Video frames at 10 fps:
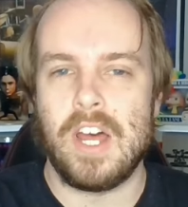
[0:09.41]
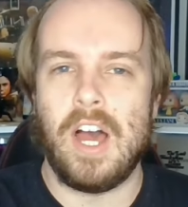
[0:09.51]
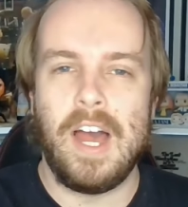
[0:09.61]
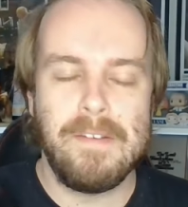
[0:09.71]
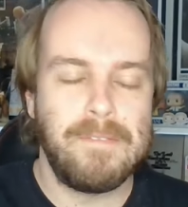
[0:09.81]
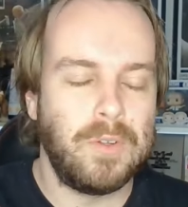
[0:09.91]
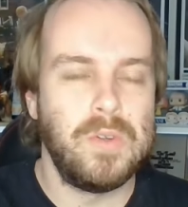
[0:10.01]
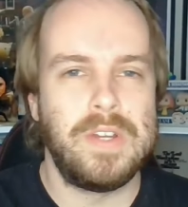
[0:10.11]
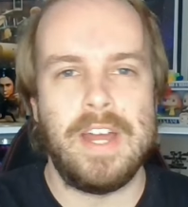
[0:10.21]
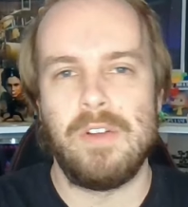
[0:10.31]
I flew
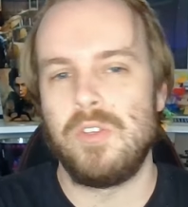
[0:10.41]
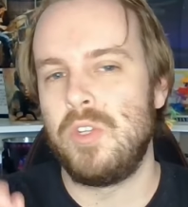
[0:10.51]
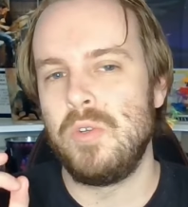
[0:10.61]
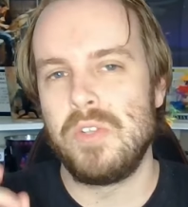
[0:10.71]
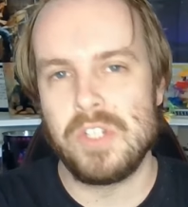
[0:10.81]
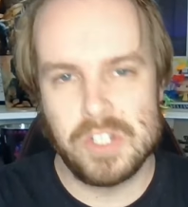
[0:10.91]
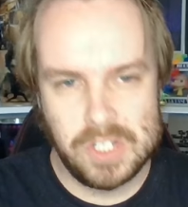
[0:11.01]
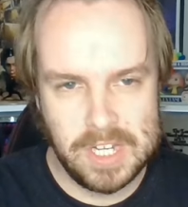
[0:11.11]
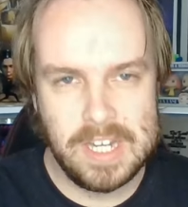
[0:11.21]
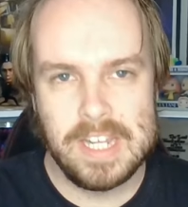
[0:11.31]
down to
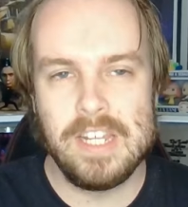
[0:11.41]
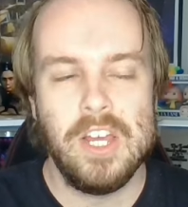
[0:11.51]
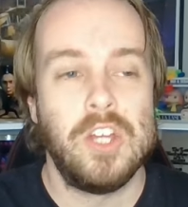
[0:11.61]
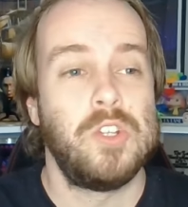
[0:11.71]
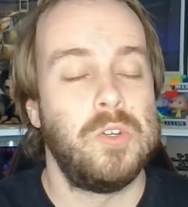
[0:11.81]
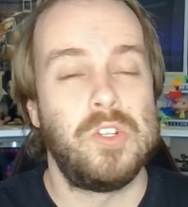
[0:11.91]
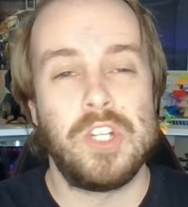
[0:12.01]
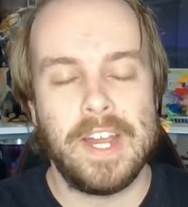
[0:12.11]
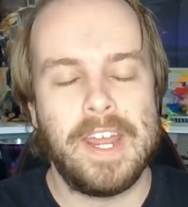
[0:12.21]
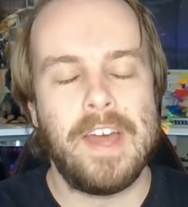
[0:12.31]
Sydney to
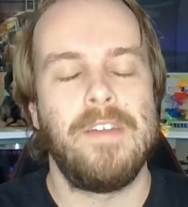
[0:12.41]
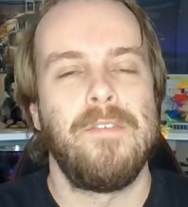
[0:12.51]
check out,